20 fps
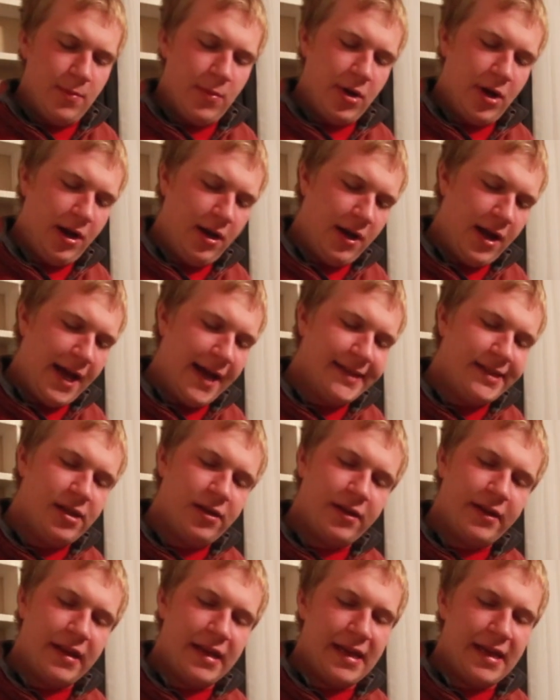But I
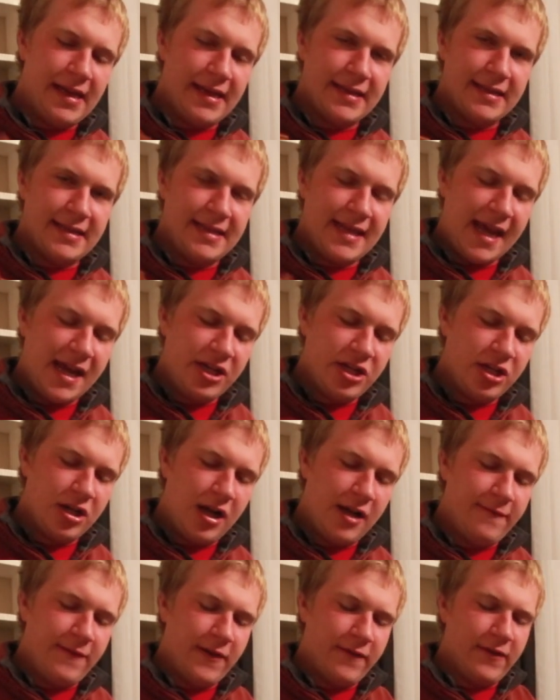took the station
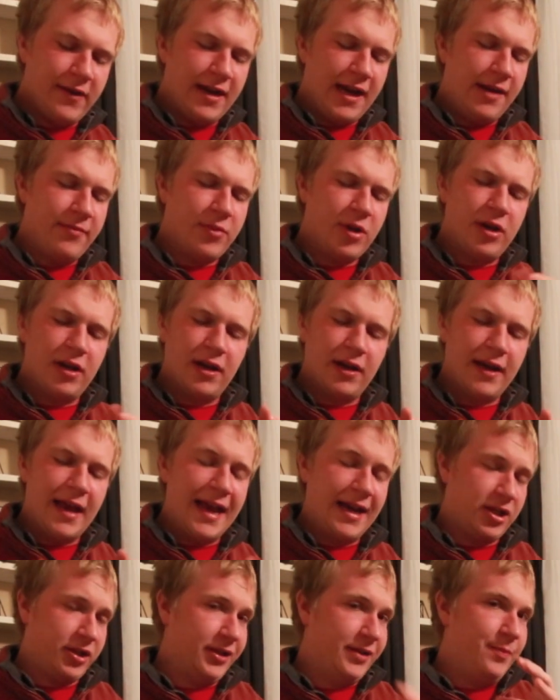off of it. I'm going to
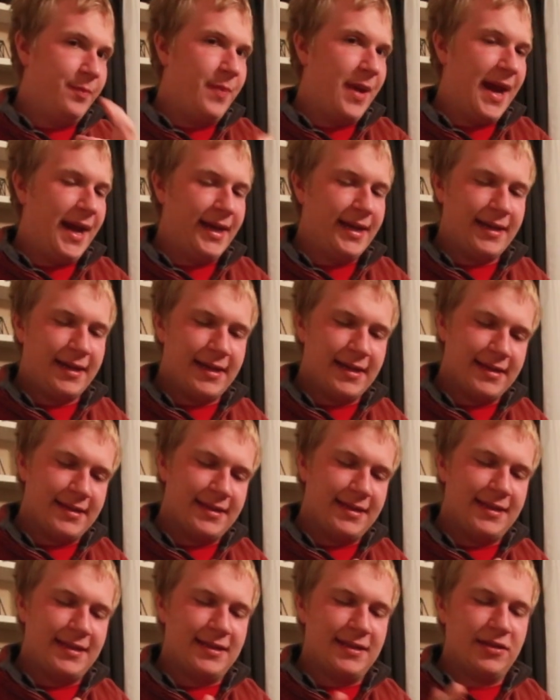actually paint it
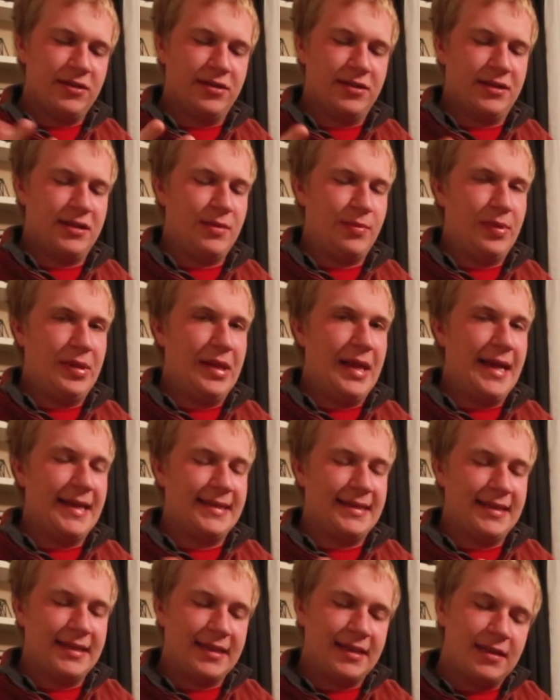because this is just a
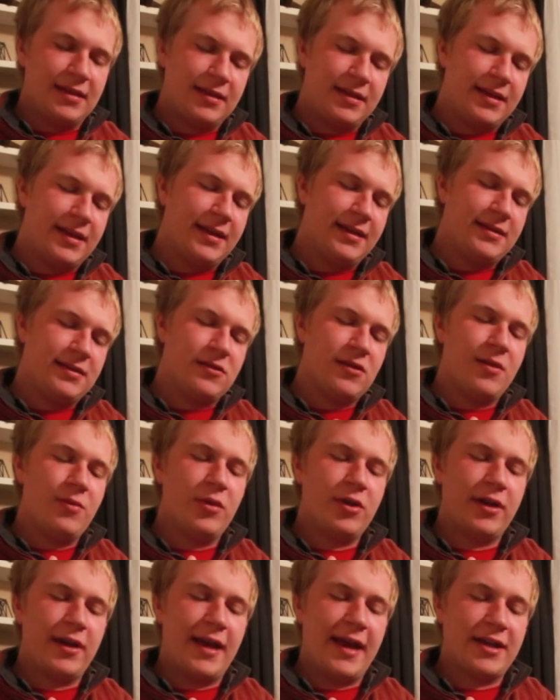plastic kit, so I'm
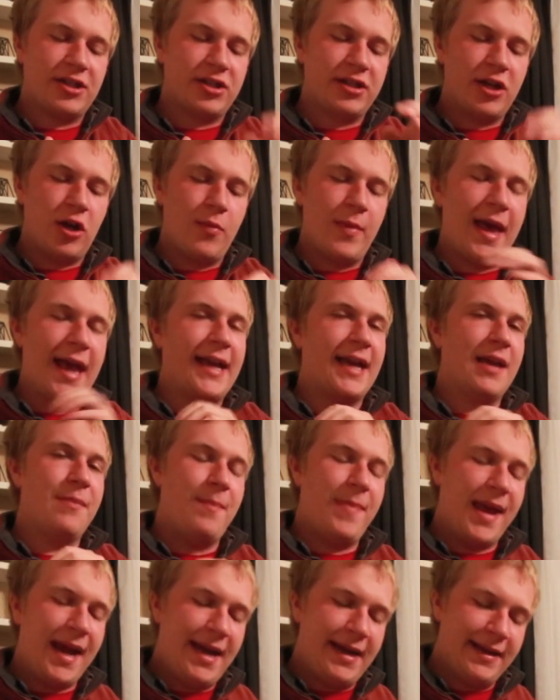going to actually go back
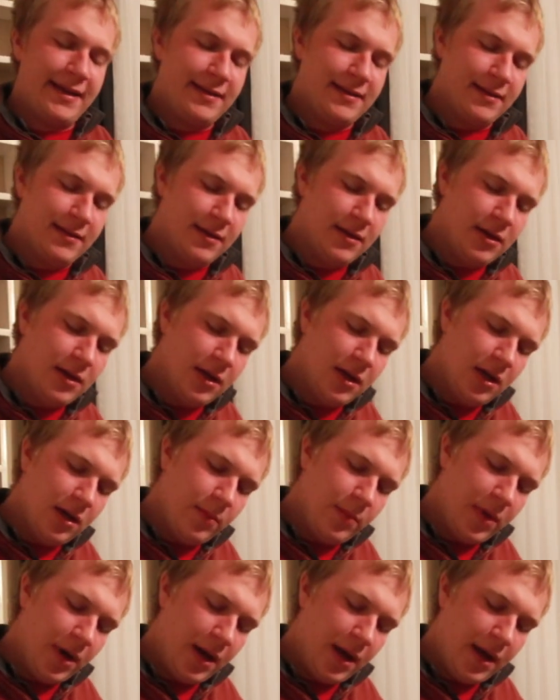and paint it.
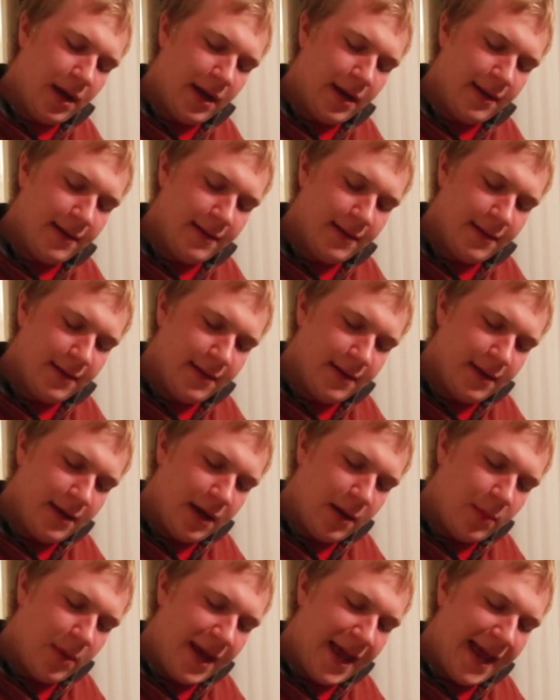But
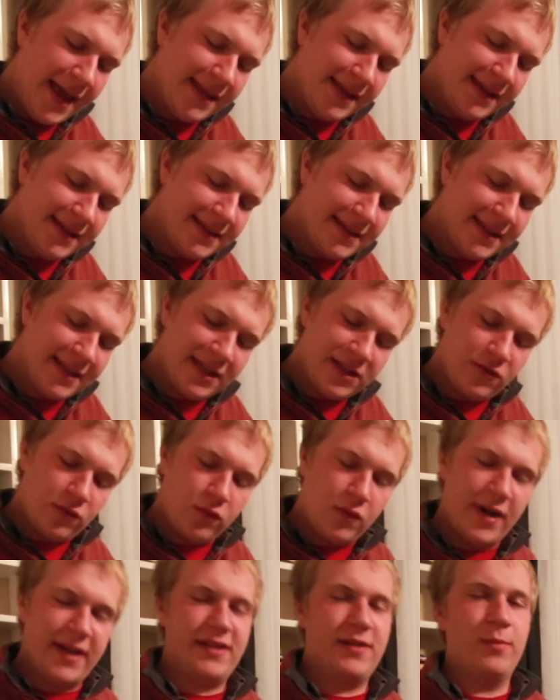I'm going to add this, and this
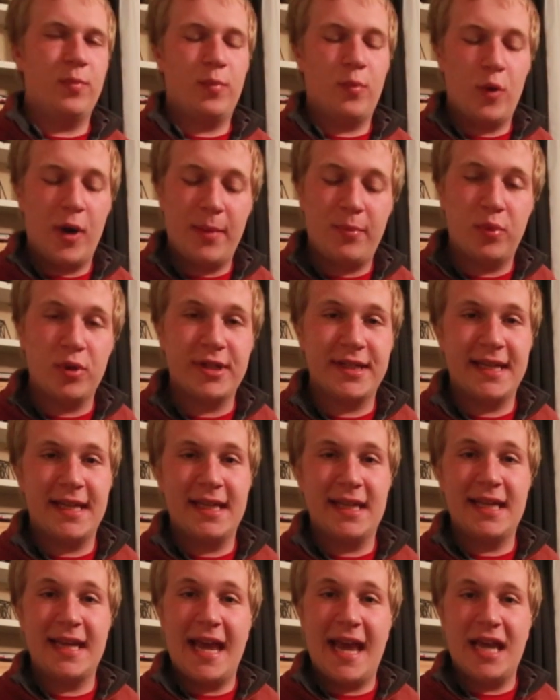will
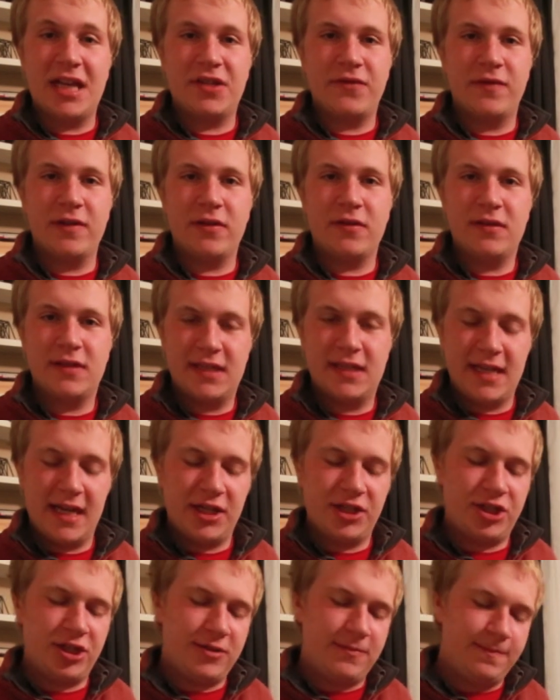represent the Asheville
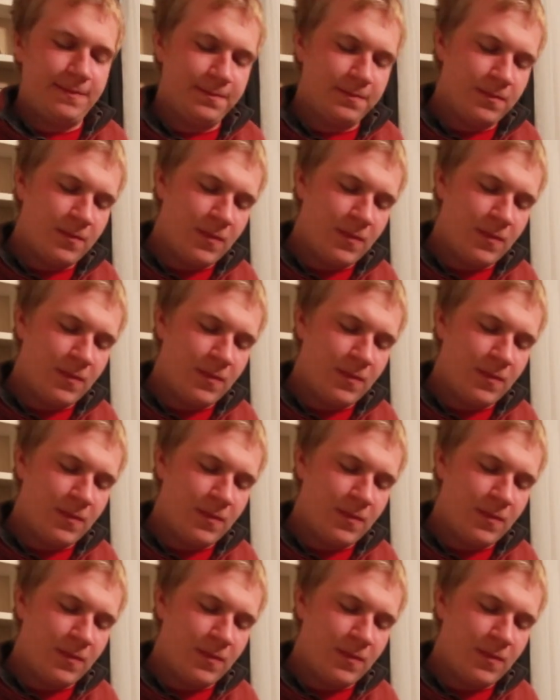station.